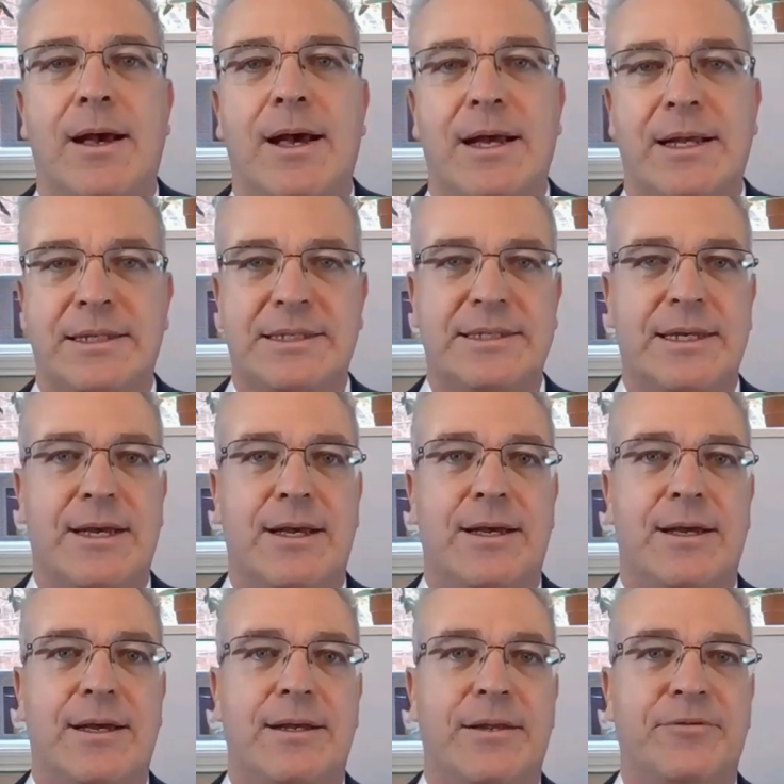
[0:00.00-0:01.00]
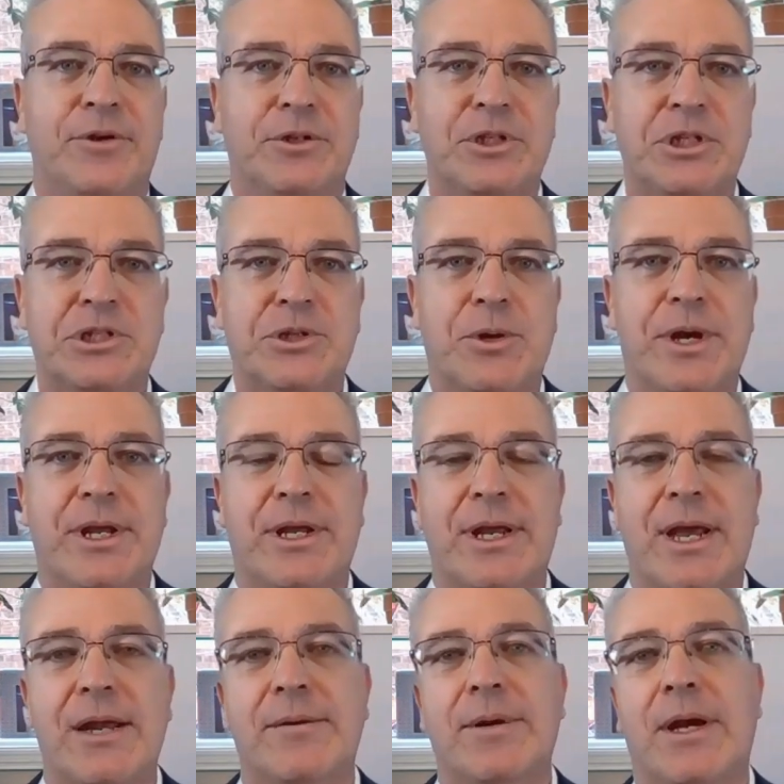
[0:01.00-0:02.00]
As if you're just joining
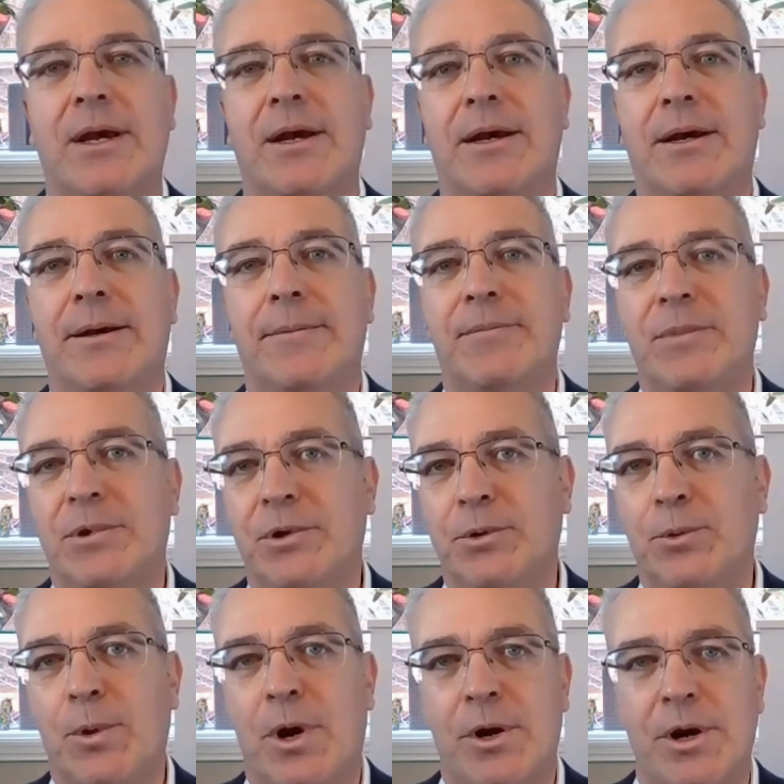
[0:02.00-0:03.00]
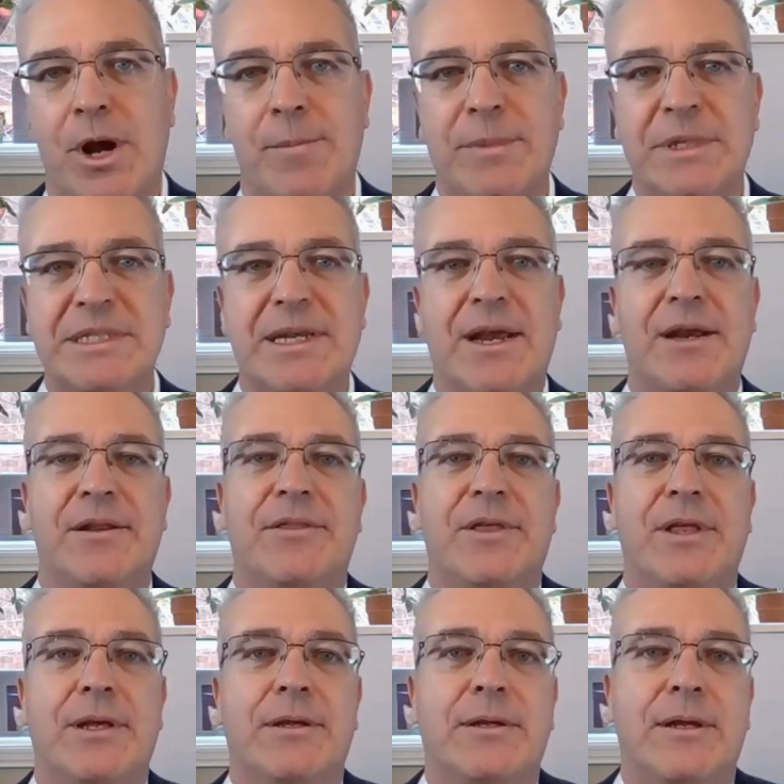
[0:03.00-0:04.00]
again, you are not missing
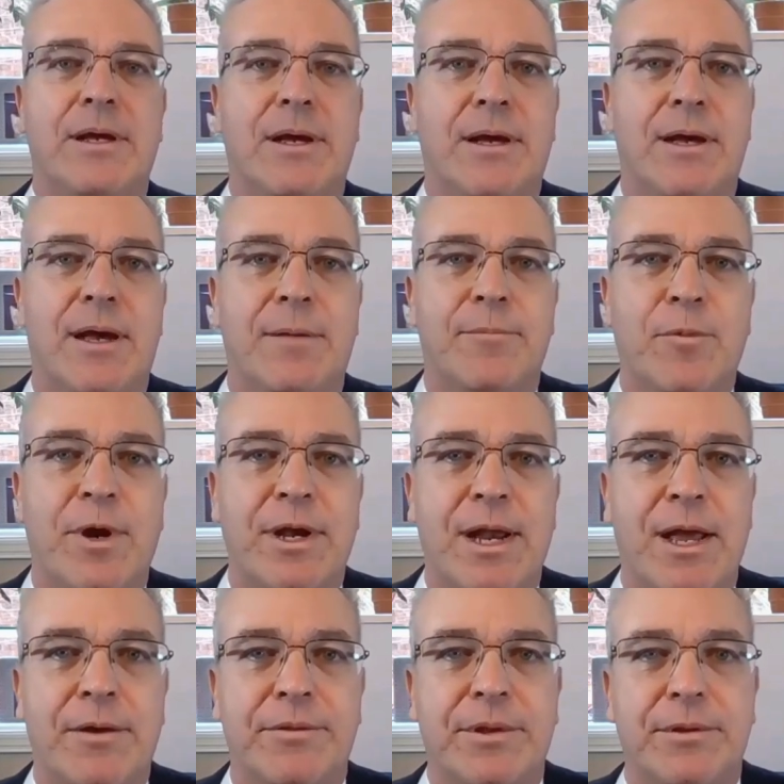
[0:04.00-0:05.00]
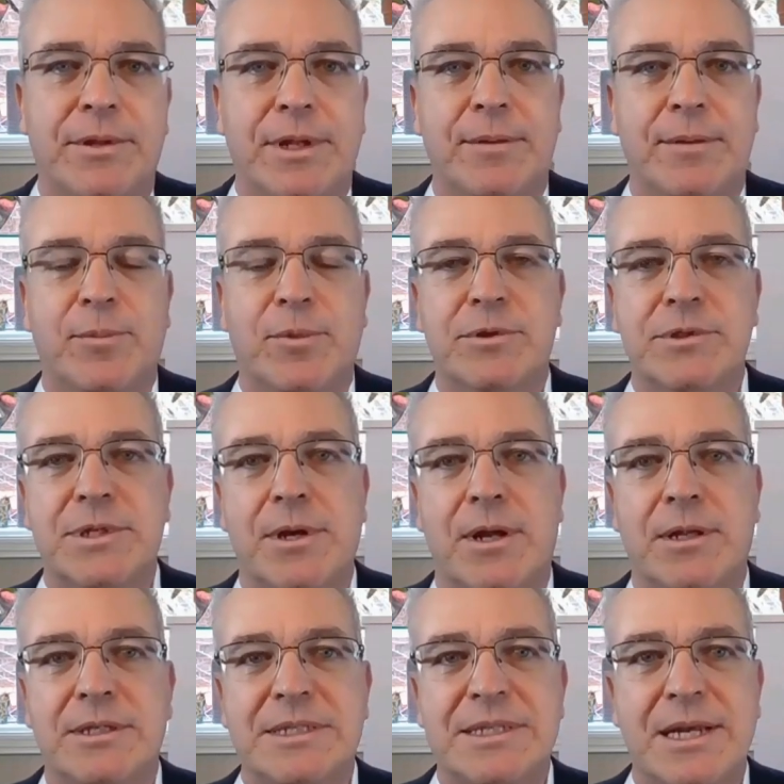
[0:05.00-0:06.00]
anything. I'm right now the only person
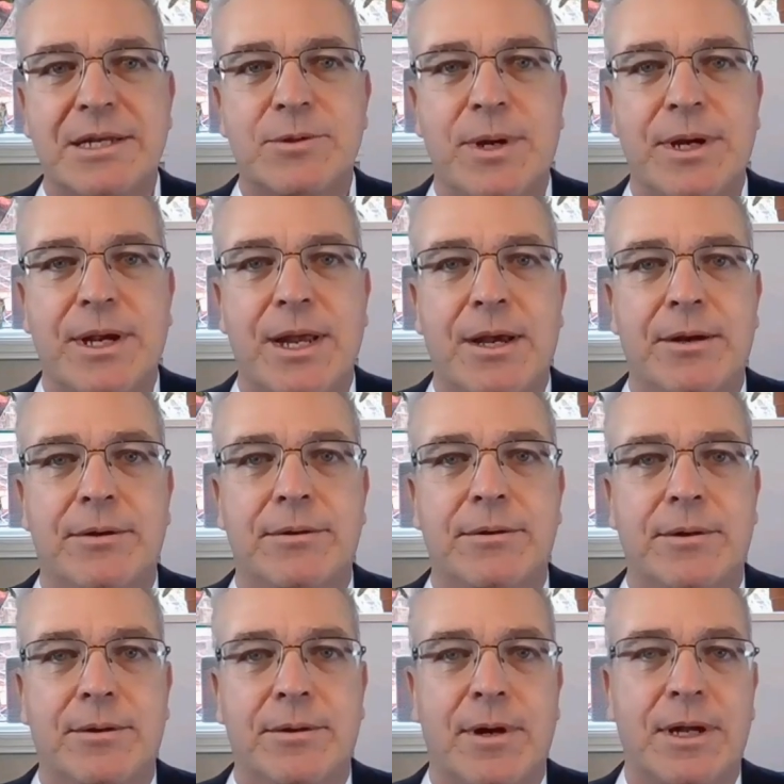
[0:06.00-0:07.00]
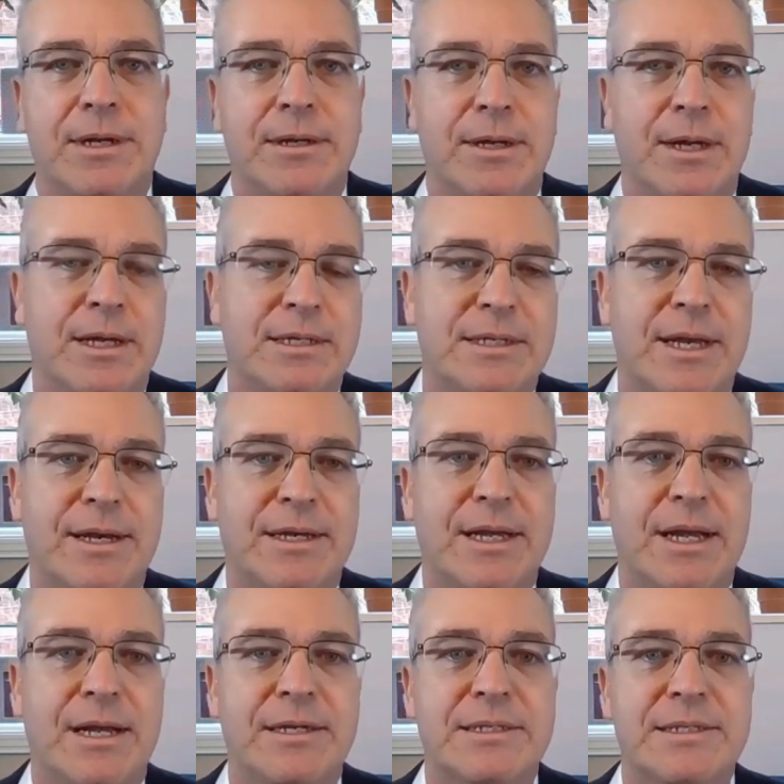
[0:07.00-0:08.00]
on stage right now or on any
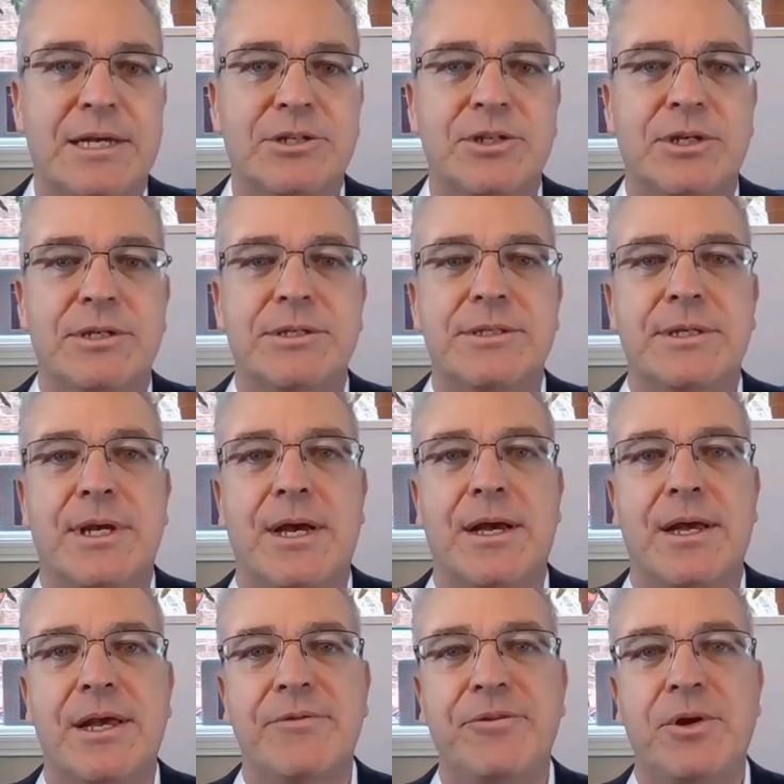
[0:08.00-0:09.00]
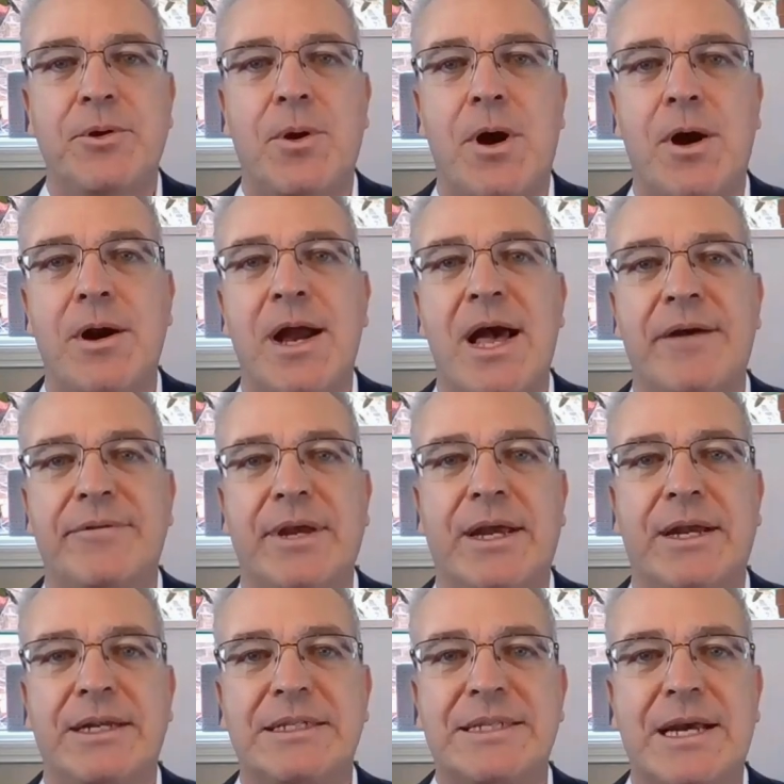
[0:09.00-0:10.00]
kind of sessions. If you are
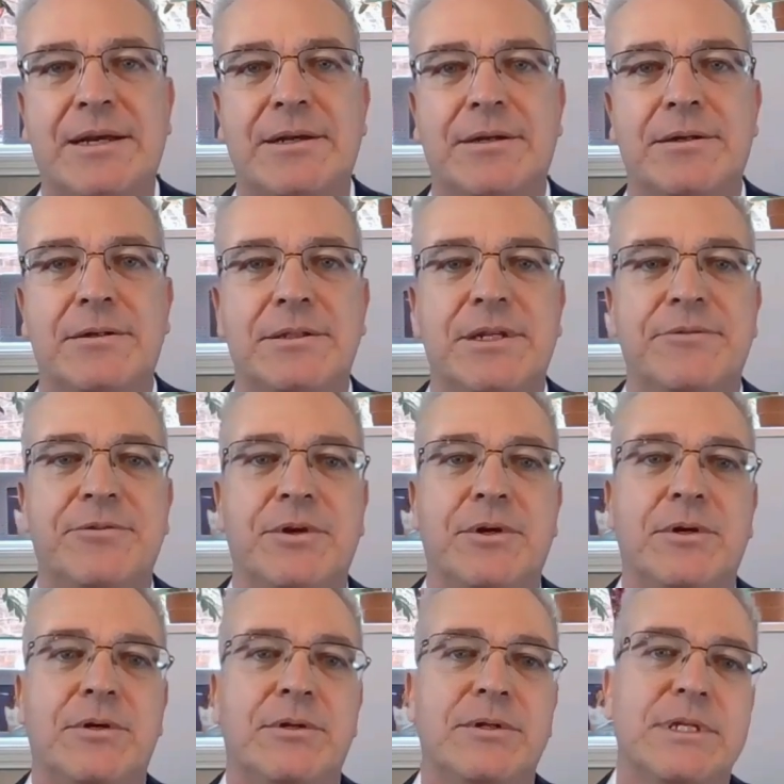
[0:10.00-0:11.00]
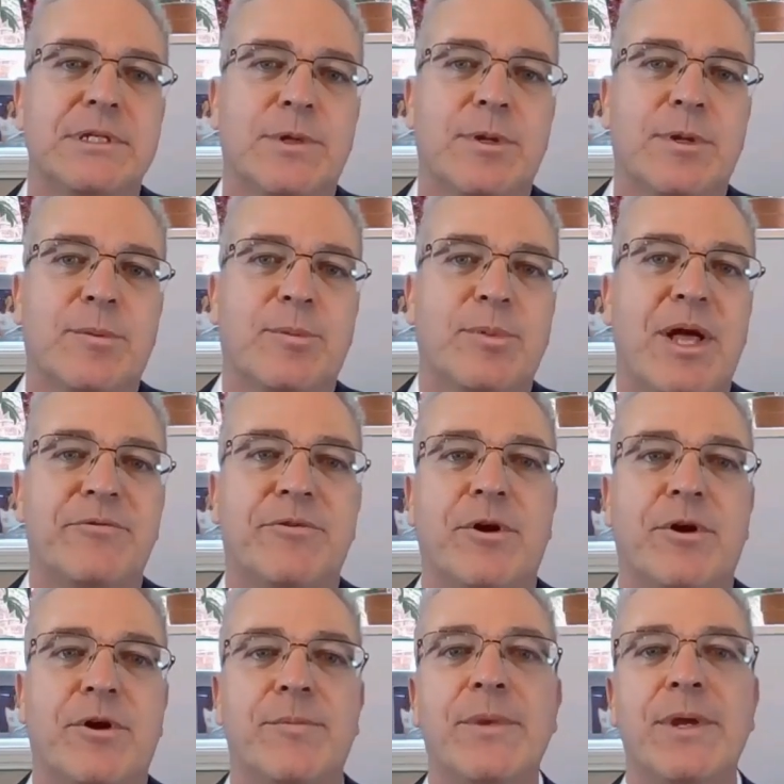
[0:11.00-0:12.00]
having any technical difficulties with the
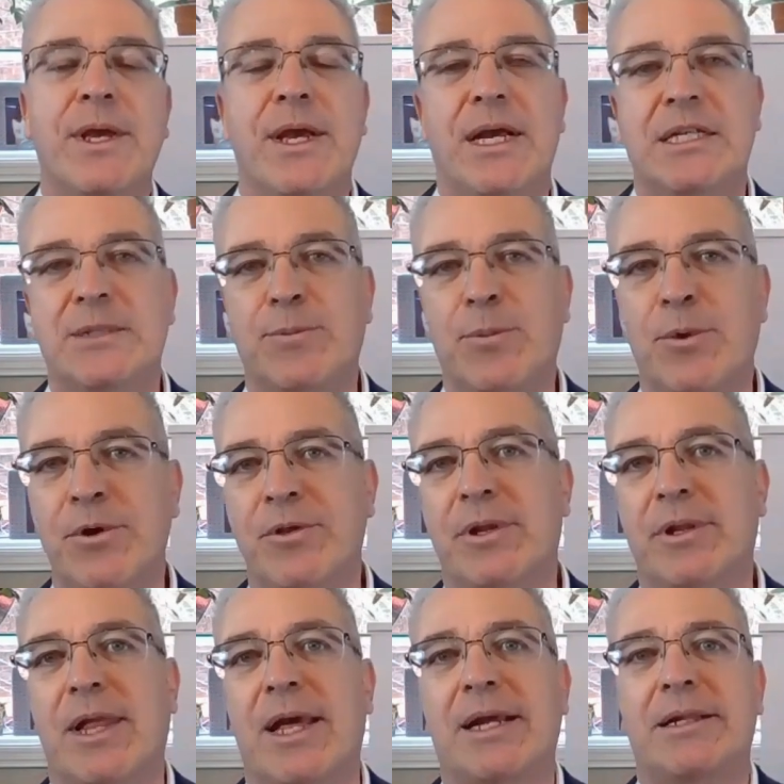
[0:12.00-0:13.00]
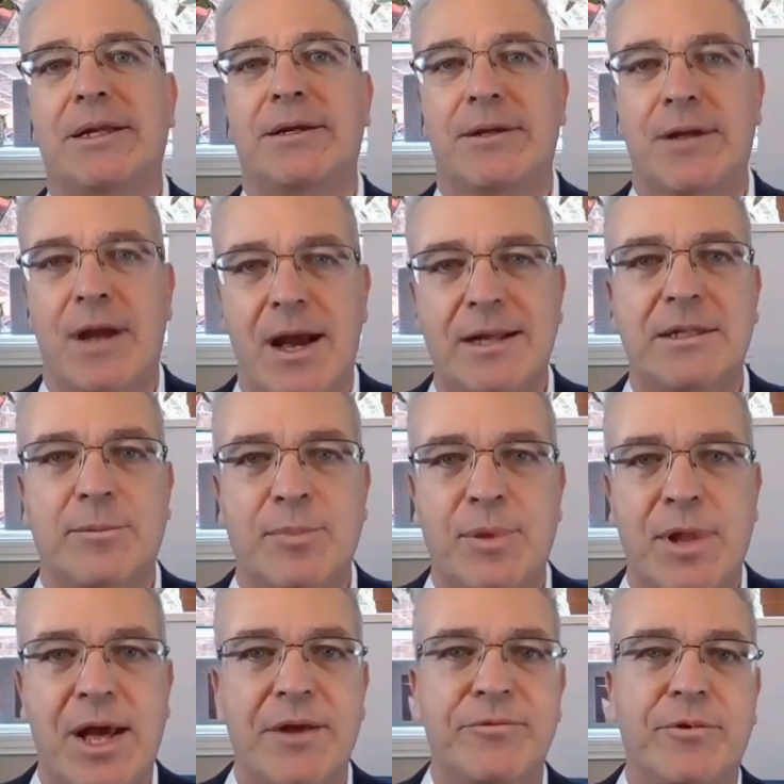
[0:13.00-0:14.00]
platform, it's more than likely not the
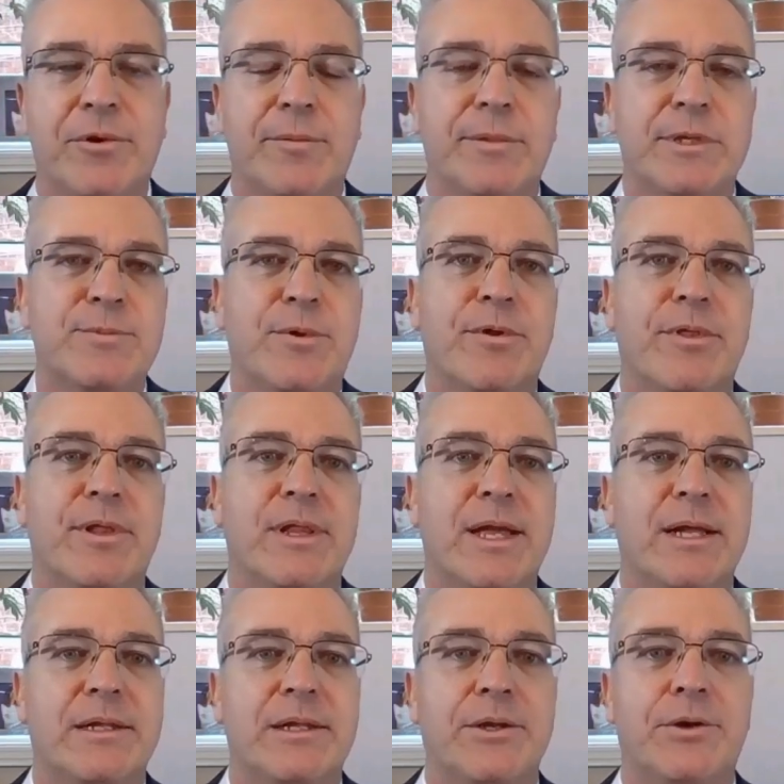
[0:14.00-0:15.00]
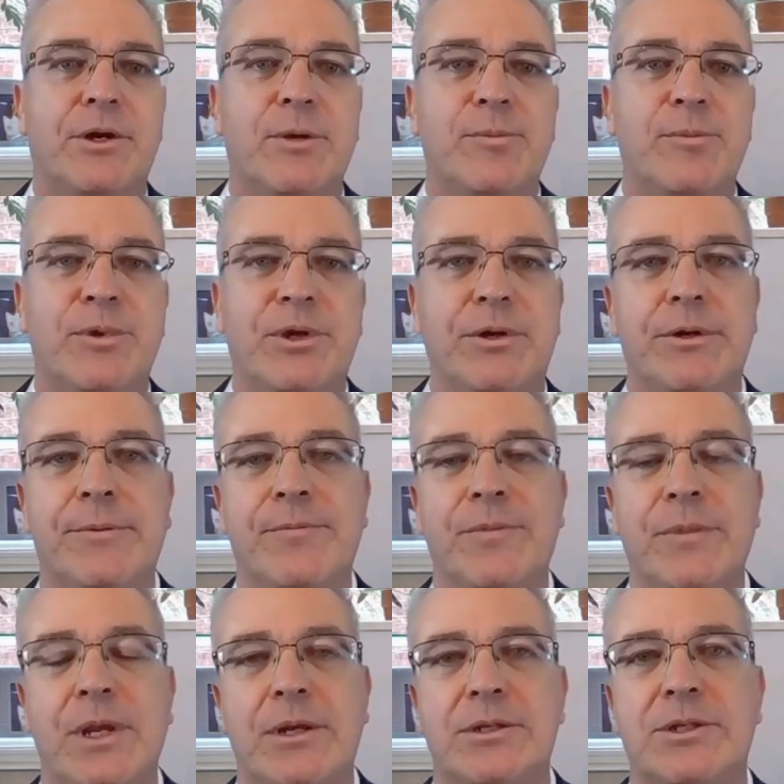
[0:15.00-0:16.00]
platform, it's more than likely your computer.